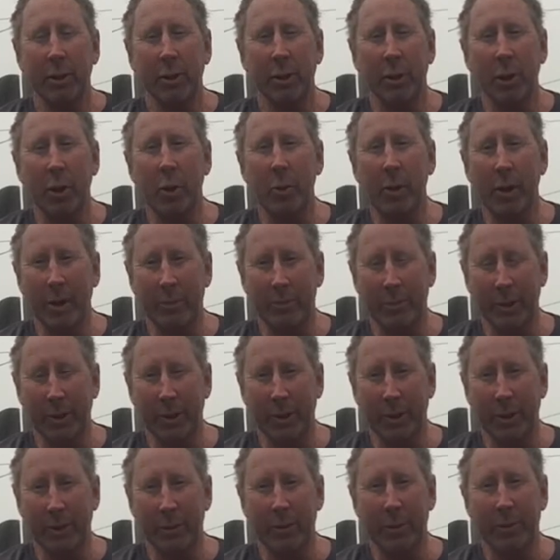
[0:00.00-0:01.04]
low
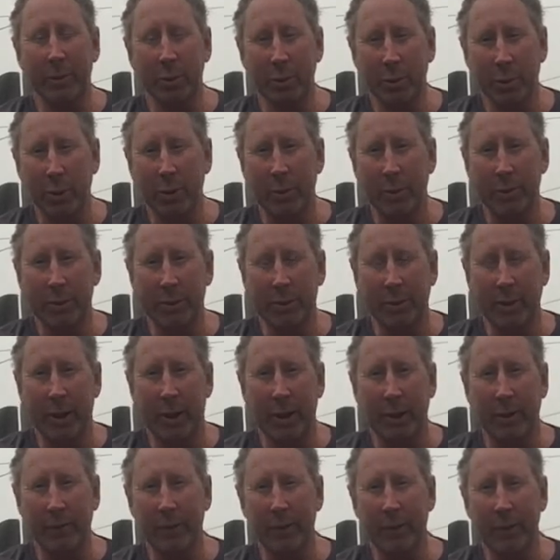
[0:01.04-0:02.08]
albedo. It absorbs a
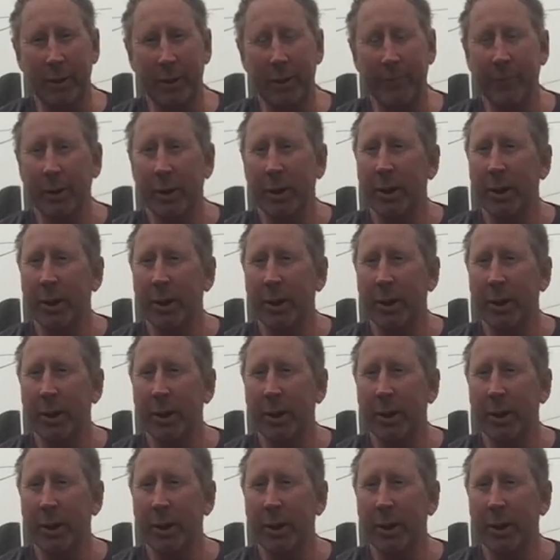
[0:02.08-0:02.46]
lot of heat.